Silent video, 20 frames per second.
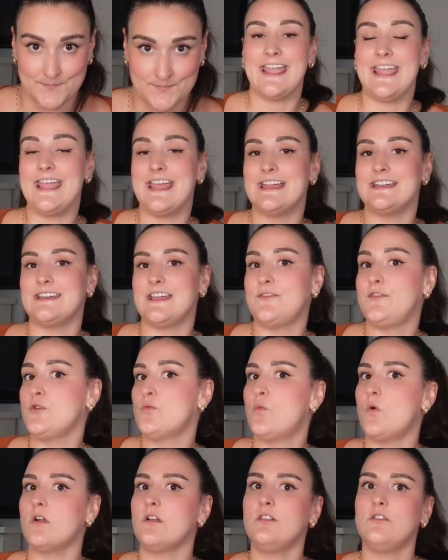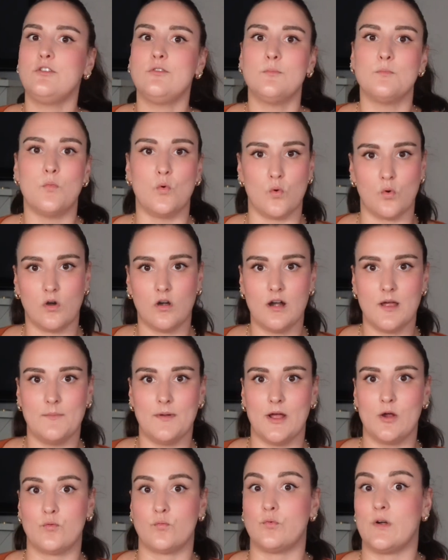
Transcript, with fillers: And if you want to learn more about